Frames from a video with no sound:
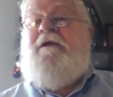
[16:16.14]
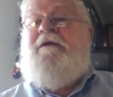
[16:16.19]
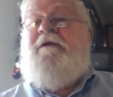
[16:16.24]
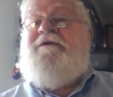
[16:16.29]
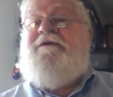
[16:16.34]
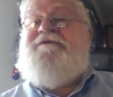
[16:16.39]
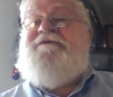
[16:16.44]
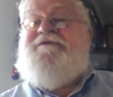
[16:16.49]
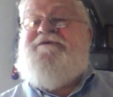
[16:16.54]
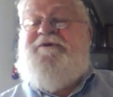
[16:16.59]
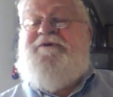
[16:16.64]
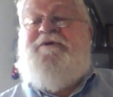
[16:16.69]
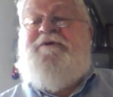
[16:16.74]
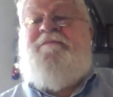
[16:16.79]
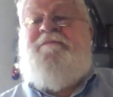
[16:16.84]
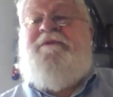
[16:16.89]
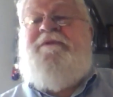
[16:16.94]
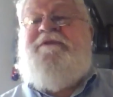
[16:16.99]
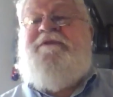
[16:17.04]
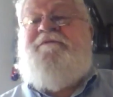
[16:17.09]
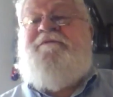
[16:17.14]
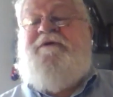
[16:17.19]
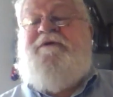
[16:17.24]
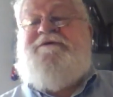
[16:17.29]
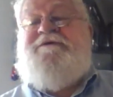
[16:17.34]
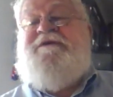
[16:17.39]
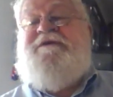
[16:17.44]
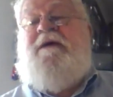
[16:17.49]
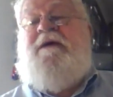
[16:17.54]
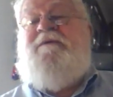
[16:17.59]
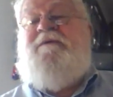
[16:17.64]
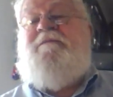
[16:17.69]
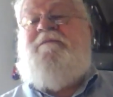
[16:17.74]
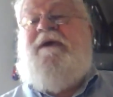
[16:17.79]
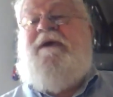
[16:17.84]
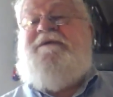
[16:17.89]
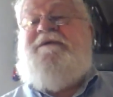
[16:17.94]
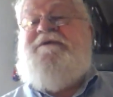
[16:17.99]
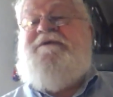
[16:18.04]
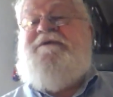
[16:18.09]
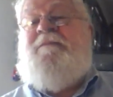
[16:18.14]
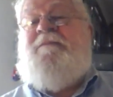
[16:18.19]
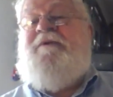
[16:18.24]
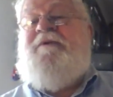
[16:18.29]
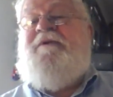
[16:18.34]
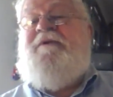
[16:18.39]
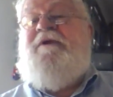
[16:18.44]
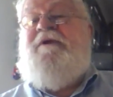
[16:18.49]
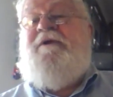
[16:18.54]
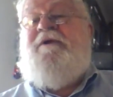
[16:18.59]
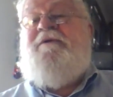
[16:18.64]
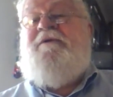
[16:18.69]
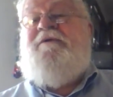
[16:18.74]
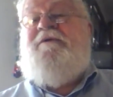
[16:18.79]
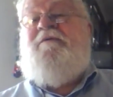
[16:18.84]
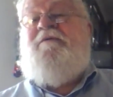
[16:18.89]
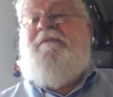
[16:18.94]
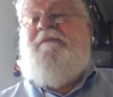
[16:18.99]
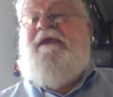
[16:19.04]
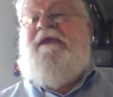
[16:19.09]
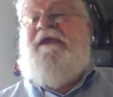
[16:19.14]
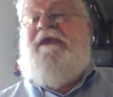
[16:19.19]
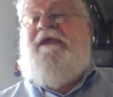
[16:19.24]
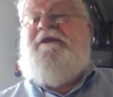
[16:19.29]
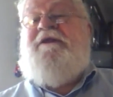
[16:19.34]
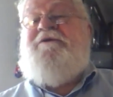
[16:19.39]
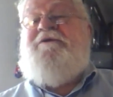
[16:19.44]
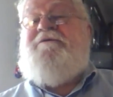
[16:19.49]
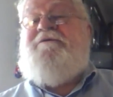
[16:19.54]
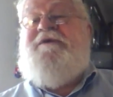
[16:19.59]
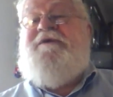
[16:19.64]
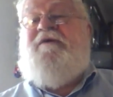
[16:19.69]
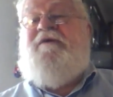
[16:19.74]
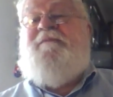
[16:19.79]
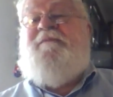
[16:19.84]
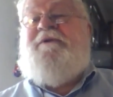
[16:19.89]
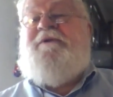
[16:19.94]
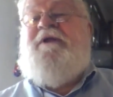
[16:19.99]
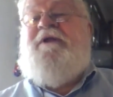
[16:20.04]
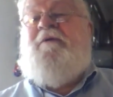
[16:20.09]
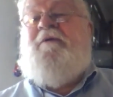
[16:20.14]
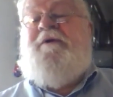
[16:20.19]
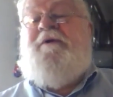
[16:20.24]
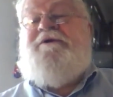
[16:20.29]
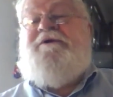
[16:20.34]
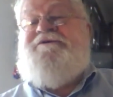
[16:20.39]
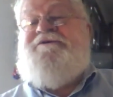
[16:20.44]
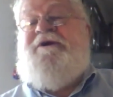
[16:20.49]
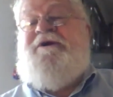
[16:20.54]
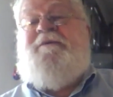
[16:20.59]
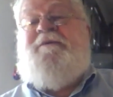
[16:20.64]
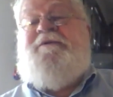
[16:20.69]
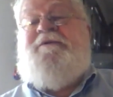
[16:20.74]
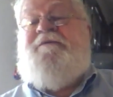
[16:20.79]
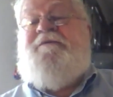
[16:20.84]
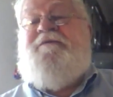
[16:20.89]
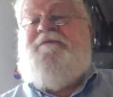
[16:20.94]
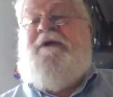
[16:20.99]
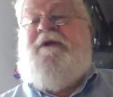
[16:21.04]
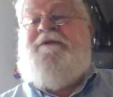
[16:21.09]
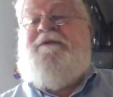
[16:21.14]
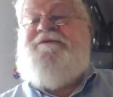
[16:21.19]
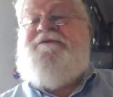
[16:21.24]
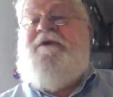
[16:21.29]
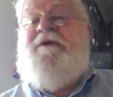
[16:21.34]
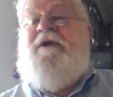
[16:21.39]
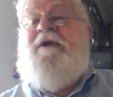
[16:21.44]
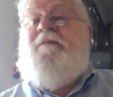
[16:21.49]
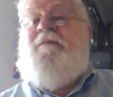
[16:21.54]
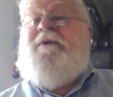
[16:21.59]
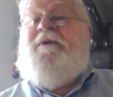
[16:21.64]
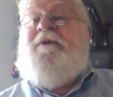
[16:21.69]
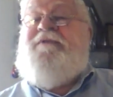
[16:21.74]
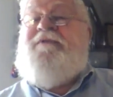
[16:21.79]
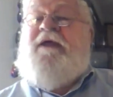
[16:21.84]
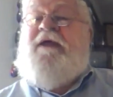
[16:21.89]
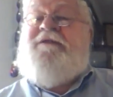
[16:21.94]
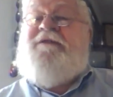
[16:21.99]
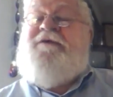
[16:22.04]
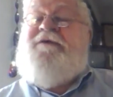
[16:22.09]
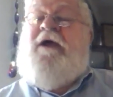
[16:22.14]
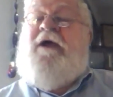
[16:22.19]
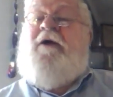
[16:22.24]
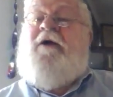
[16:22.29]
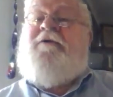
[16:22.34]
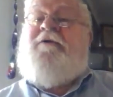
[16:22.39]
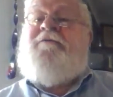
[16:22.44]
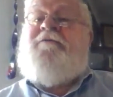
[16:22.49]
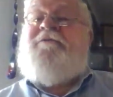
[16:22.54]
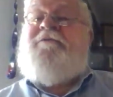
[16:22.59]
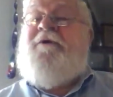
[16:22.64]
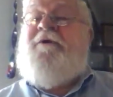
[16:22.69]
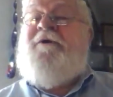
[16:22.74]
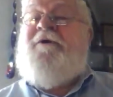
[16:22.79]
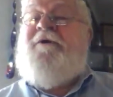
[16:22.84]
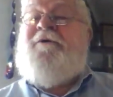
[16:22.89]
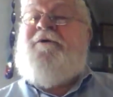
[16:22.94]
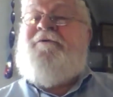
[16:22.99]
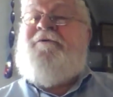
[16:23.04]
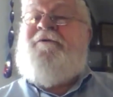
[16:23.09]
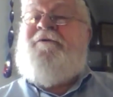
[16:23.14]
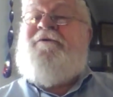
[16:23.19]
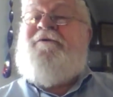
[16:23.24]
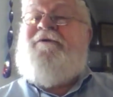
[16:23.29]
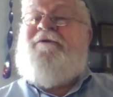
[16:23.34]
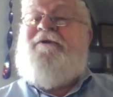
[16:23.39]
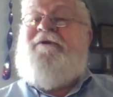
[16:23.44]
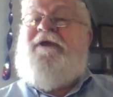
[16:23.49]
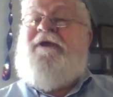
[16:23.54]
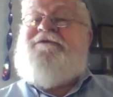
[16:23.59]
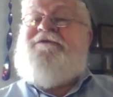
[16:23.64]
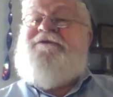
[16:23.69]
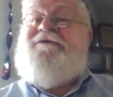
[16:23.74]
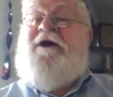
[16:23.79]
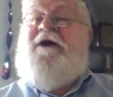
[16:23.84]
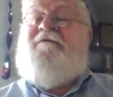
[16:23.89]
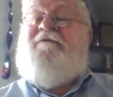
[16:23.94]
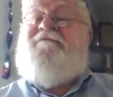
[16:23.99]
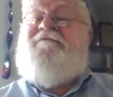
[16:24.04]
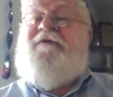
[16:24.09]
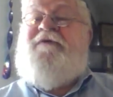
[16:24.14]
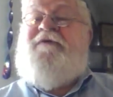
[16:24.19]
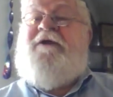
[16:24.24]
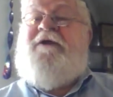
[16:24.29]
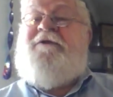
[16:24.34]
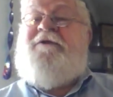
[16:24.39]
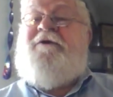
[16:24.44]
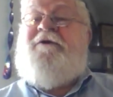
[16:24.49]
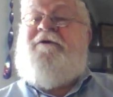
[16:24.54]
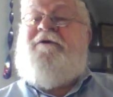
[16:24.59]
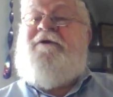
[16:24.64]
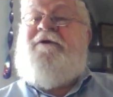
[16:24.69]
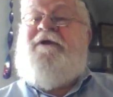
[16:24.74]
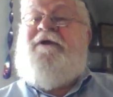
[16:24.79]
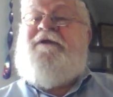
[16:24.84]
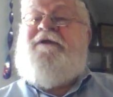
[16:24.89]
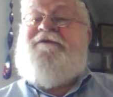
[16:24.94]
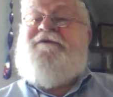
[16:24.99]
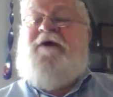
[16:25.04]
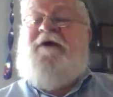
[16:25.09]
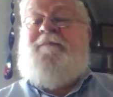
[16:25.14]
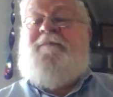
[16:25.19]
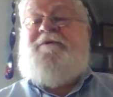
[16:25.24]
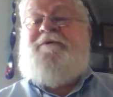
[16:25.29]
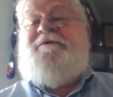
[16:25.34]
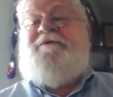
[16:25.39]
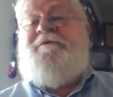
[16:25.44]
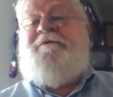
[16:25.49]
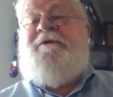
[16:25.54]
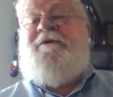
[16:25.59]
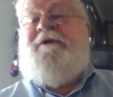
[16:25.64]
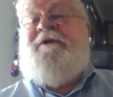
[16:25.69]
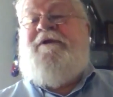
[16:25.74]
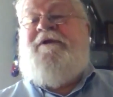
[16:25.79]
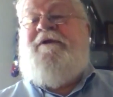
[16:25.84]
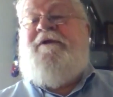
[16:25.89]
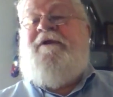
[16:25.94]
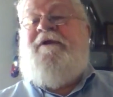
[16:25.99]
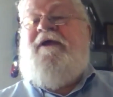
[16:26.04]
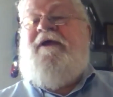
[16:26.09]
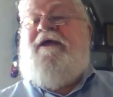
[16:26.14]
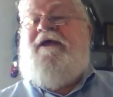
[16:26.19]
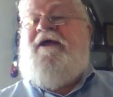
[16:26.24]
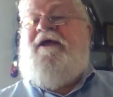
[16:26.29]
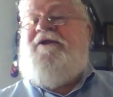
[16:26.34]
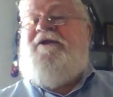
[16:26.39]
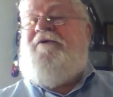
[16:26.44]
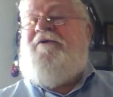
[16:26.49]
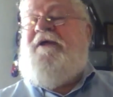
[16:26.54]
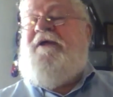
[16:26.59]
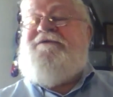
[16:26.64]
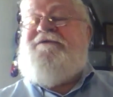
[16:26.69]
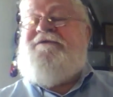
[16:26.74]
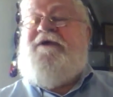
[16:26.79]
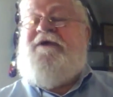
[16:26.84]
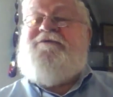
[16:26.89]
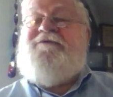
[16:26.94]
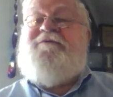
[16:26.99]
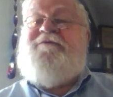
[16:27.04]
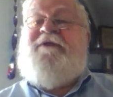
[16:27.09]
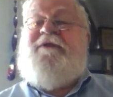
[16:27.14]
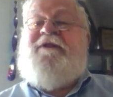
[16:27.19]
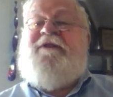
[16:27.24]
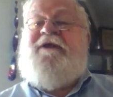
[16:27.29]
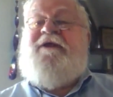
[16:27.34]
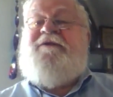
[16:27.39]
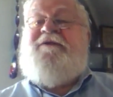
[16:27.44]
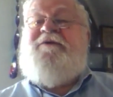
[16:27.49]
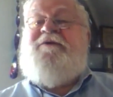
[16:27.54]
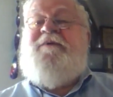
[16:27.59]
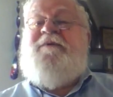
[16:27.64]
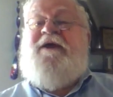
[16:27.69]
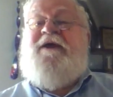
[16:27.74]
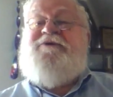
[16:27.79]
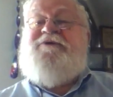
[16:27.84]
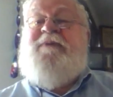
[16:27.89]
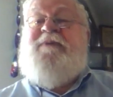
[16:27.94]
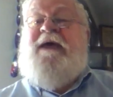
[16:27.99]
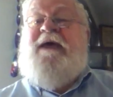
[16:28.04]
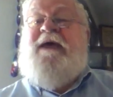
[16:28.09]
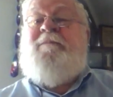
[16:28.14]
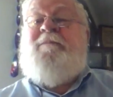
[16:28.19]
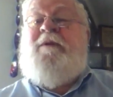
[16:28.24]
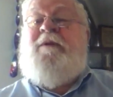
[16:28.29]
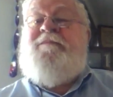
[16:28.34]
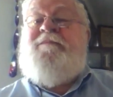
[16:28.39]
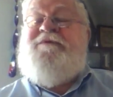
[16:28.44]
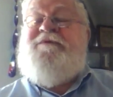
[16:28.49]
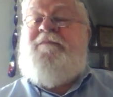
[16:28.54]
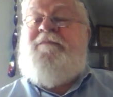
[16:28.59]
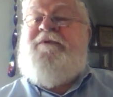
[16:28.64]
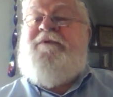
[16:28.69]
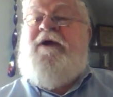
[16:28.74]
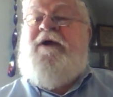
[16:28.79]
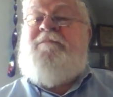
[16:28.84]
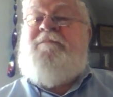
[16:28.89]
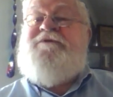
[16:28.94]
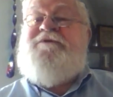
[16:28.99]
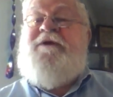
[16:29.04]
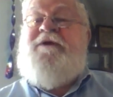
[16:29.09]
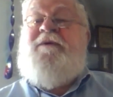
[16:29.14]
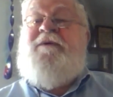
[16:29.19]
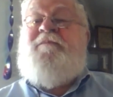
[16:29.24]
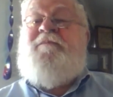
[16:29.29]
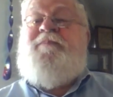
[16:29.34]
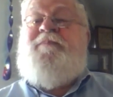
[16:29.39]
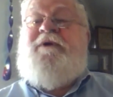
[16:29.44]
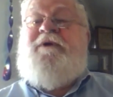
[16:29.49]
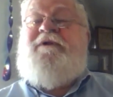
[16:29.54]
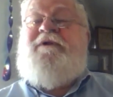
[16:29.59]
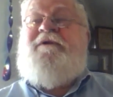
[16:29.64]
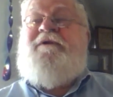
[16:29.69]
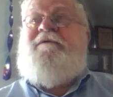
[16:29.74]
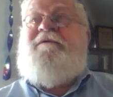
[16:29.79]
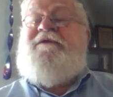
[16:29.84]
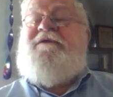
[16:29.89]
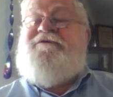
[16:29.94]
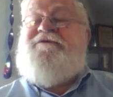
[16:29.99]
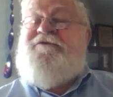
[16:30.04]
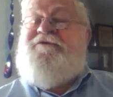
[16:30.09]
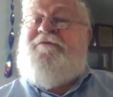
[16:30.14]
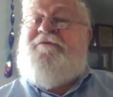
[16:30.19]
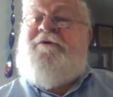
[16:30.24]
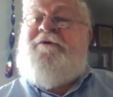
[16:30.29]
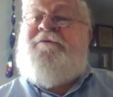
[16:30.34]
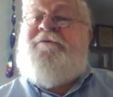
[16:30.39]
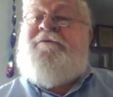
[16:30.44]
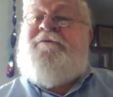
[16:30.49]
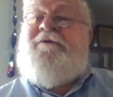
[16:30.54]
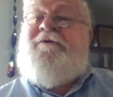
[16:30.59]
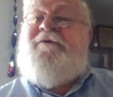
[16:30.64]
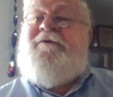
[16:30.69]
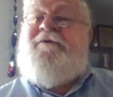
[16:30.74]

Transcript: Assume that the first time you make something, you may eat it yourself but not want to share it with your friends. But that's how you learn. It's not a failure. It's an opportunity. And I know that sounds really like New Age pablum sometimes, but it's true.